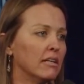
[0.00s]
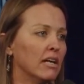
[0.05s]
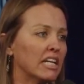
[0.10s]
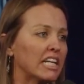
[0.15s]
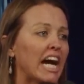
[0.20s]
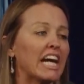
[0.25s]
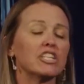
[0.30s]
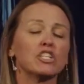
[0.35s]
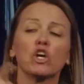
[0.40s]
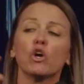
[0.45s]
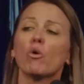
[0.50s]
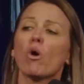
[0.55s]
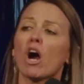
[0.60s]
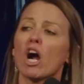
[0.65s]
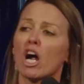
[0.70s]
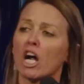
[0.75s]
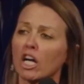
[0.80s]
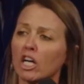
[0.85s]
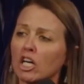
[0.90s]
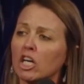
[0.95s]
God, you
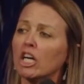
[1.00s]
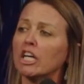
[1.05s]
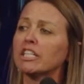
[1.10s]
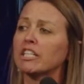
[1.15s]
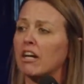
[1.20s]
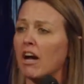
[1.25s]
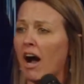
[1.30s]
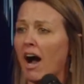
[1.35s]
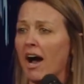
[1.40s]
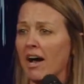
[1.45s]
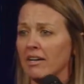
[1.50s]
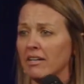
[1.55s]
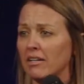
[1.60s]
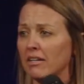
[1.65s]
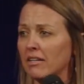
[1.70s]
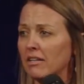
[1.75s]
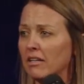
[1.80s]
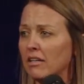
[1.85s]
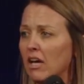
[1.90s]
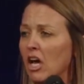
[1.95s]
are a good God.
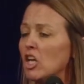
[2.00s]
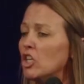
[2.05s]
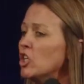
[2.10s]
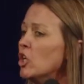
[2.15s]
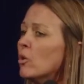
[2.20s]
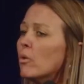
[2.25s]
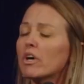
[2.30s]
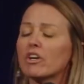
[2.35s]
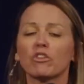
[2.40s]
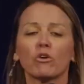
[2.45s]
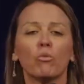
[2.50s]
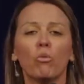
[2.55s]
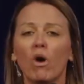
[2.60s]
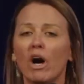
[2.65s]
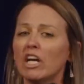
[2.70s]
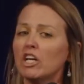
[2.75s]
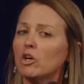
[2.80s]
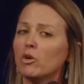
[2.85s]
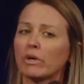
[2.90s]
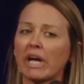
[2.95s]
You are the
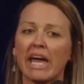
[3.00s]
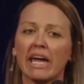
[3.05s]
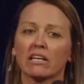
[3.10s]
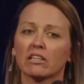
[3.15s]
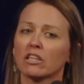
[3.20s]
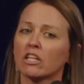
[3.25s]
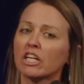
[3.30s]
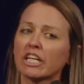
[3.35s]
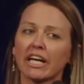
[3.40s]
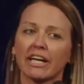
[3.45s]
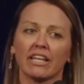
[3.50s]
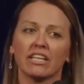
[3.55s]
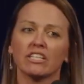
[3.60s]
one who can't look at